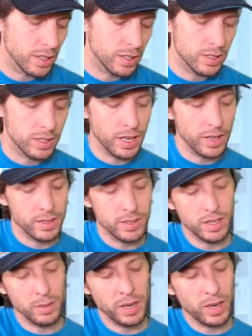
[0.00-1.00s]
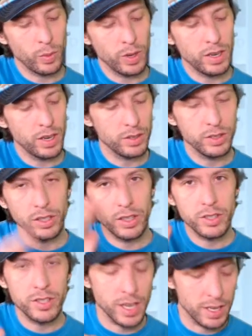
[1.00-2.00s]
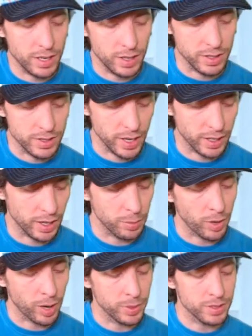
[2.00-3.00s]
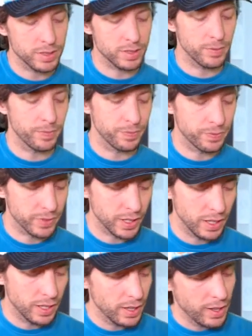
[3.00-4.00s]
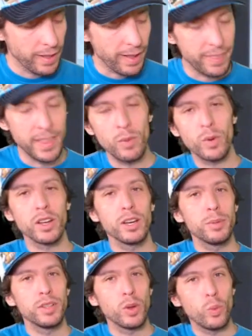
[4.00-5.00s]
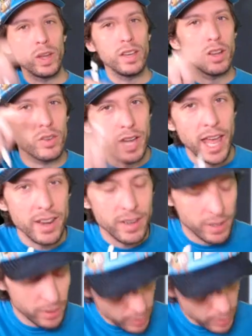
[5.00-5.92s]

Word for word: See how this is going to make a window? You'll understand here in a second, I promise. And then we're going to put the window net